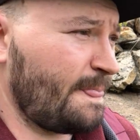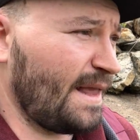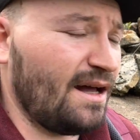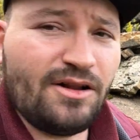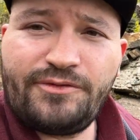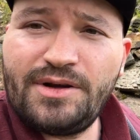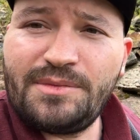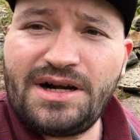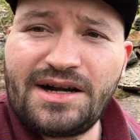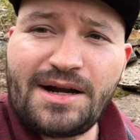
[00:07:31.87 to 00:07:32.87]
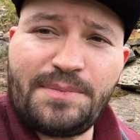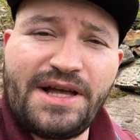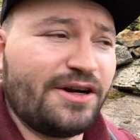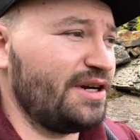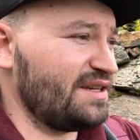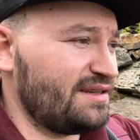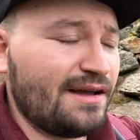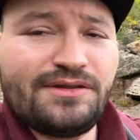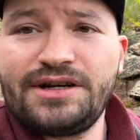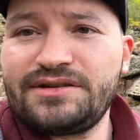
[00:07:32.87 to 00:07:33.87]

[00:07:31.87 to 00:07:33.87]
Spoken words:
I'll film a couple of areas down there.